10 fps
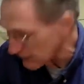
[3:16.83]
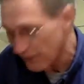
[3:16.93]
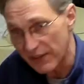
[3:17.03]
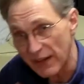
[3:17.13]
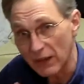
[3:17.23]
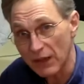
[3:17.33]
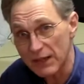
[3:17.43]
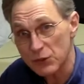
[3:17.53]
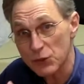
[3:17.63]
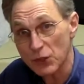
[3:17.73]
the yellow
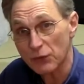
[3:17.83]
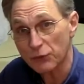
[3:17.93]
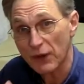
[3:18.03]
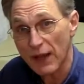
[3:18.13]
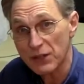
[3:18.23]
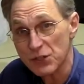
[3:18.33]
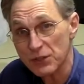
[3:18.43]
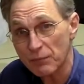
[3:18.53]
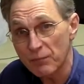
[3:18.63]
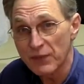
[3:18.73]
lights will start to flash,
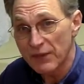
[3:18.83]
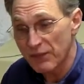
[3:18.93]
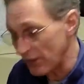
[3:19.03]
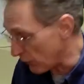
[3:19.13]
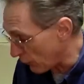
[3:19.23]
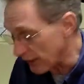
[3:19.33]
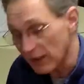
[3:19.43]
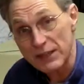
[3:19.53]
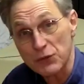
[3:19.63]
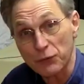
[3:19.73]
then the red
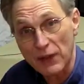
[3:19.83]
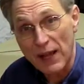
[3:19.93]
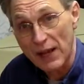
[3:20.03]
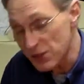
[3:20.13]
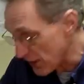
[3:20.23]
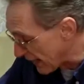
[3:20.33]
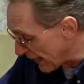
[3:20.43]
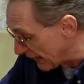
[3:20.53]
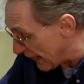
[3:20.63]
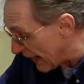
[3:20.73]
lights will flash,
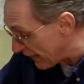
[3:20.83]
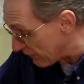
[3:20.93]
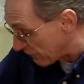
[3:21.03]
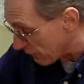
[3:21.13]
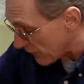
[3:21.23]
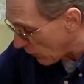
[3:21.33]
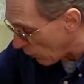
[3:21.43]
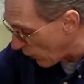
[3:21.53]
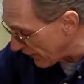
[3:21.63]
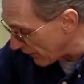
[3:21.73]
and then
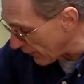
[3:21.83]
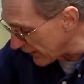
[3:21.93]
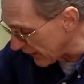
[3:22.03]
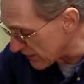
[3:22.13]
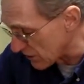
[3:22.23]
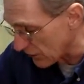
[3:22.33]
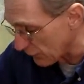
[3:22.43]
when the red lights start